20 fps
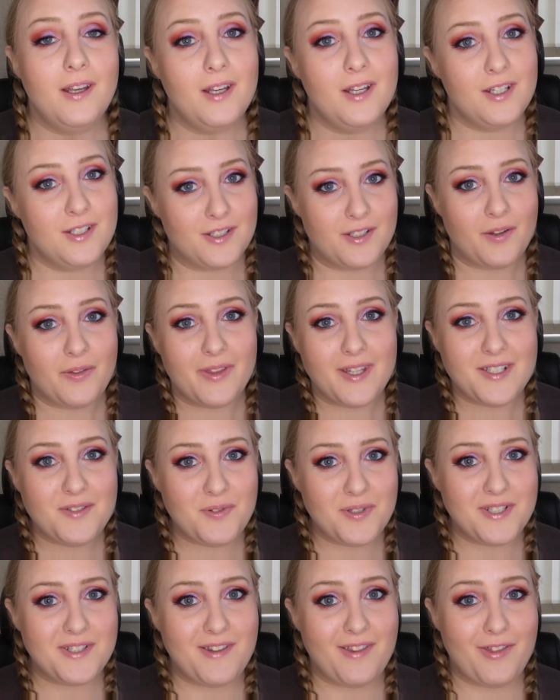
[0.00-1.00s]
So this
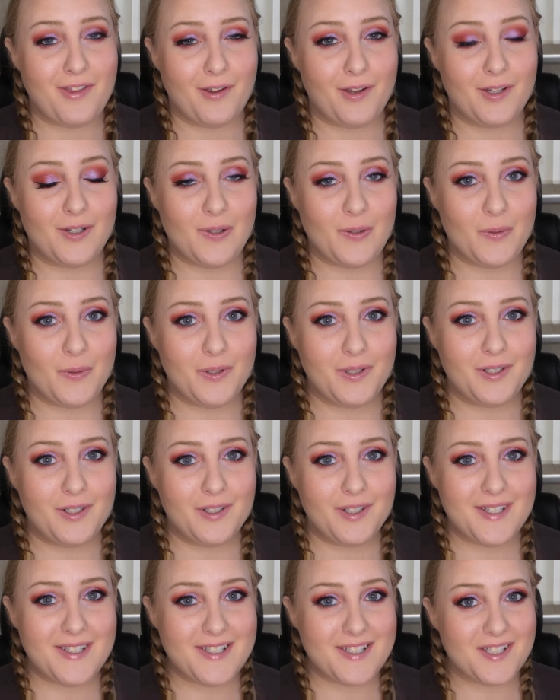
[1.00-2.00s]
was the third look.
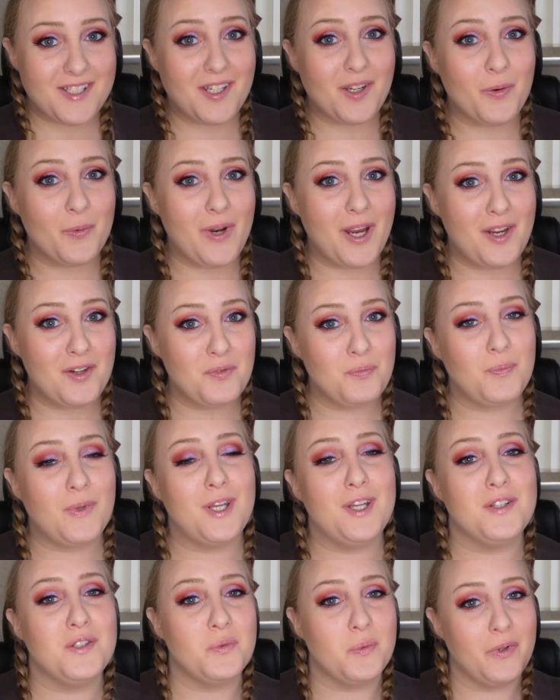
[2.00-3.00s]
Stick around
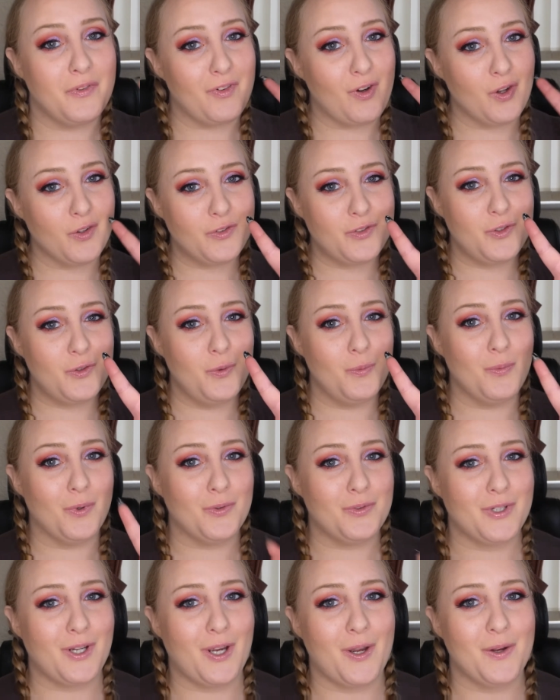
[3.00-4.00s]
because we've got 2 more
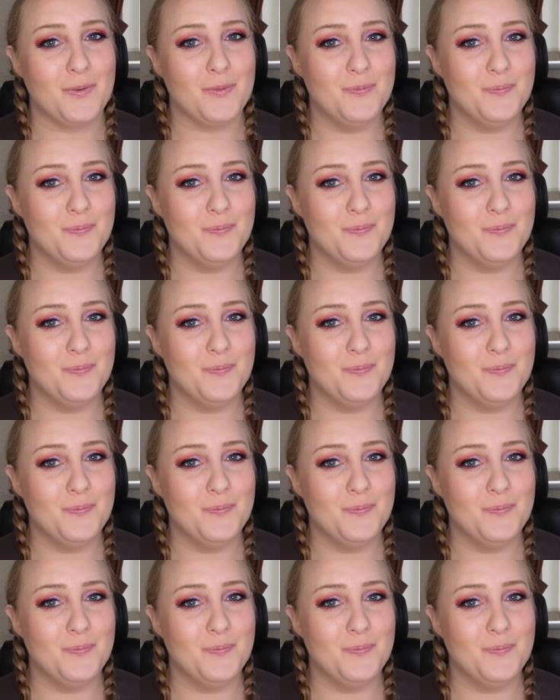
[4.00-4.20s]
to go.